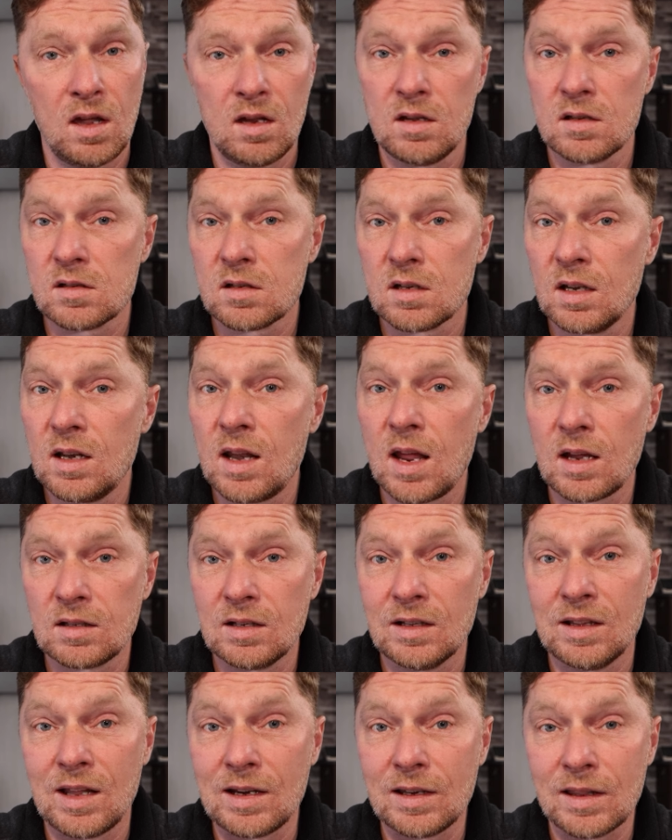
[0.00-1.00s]
and it's
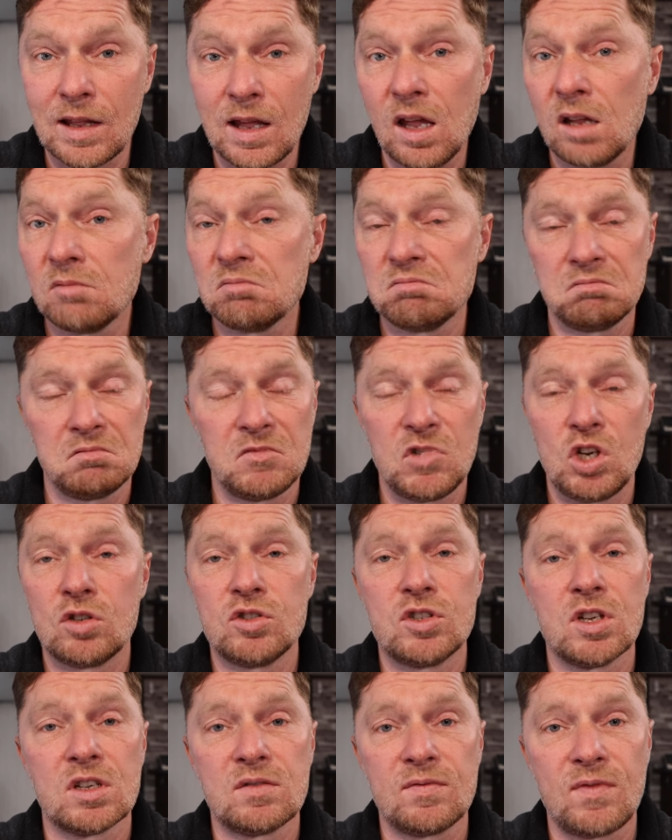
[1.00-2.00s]
connected like that,
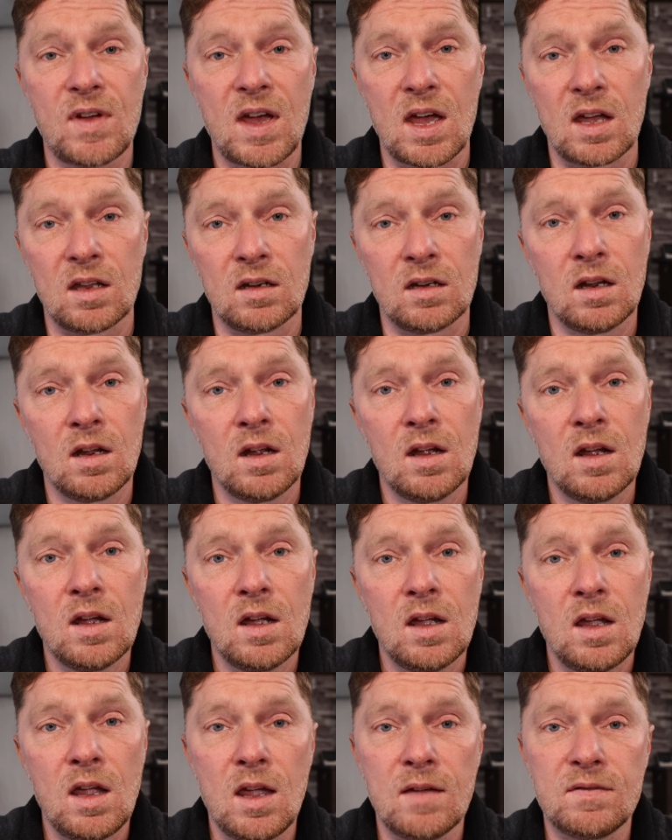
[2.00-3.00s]
you're just fine.
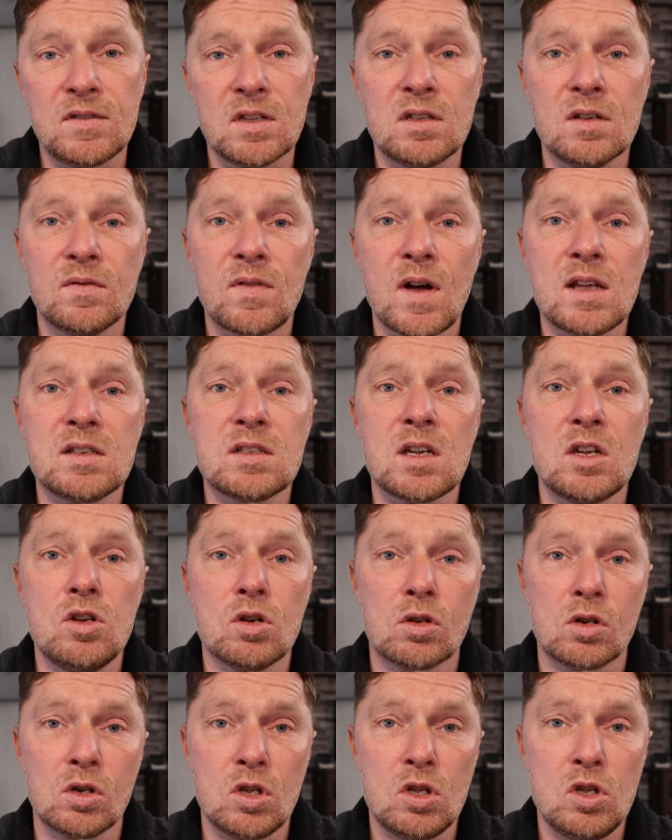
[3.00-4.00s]
If the device that
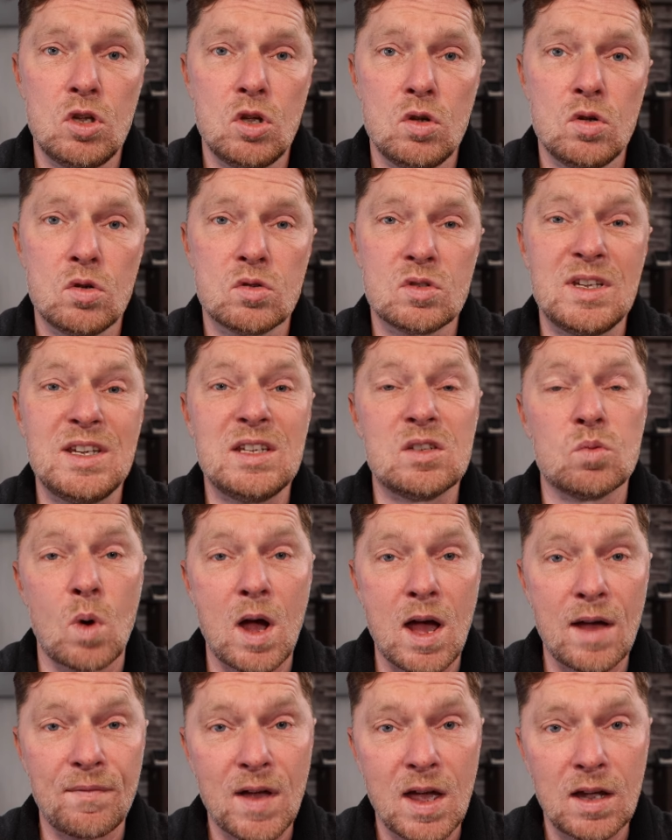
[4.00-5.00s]
you're going to use needs
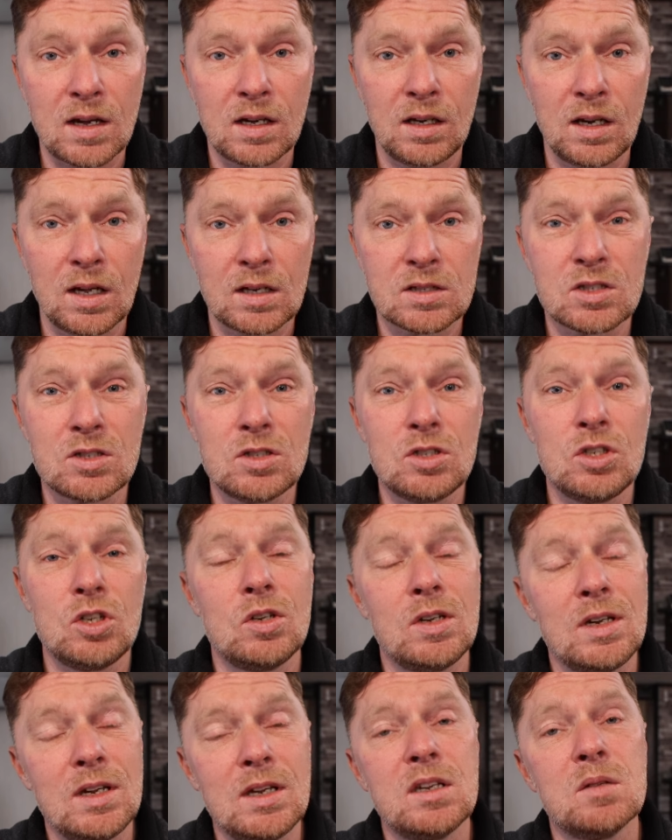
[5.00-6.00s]
Wi-Fi connection,
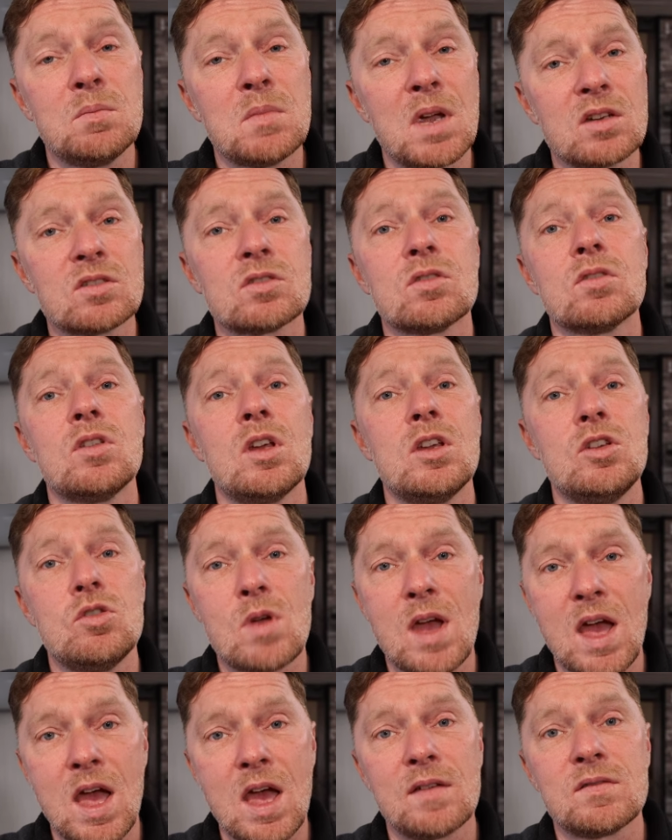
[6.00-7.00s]
you need to make sure that
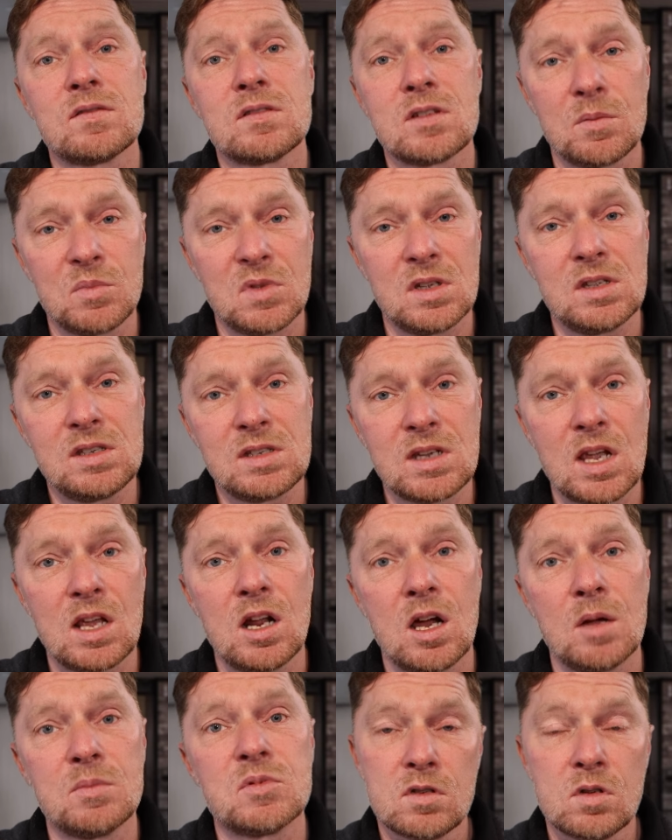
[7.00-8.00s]
you have something set
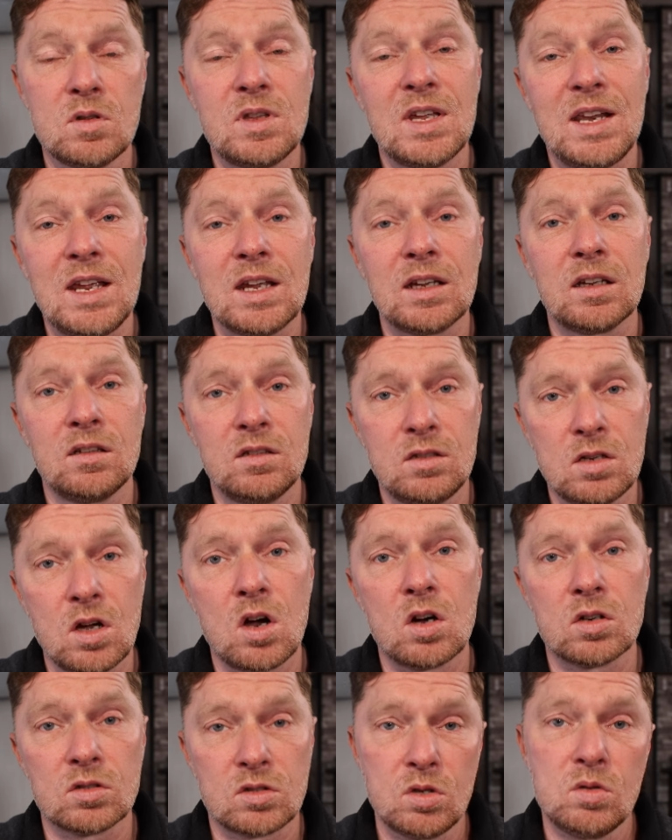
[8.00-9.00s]
up so that it can
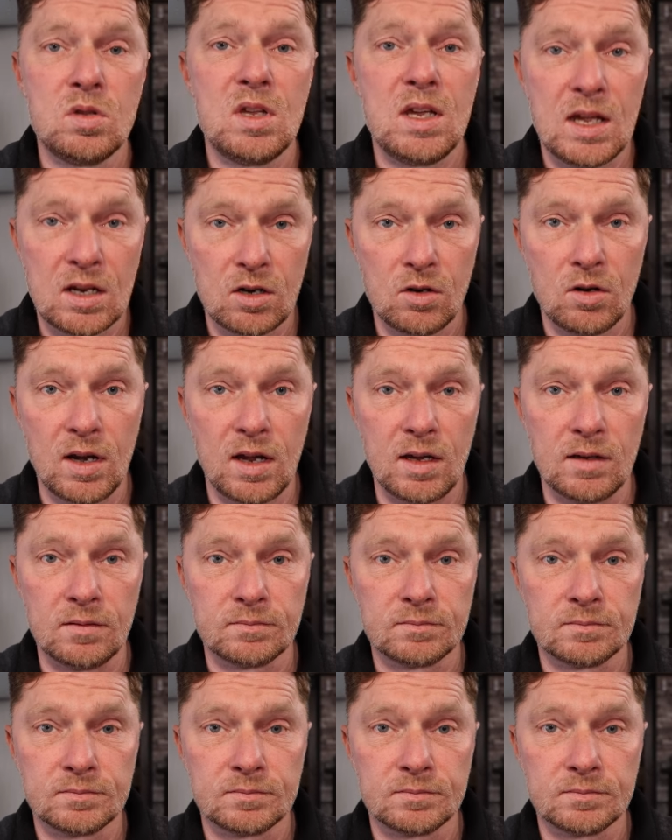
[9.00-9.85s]
talk to the internet.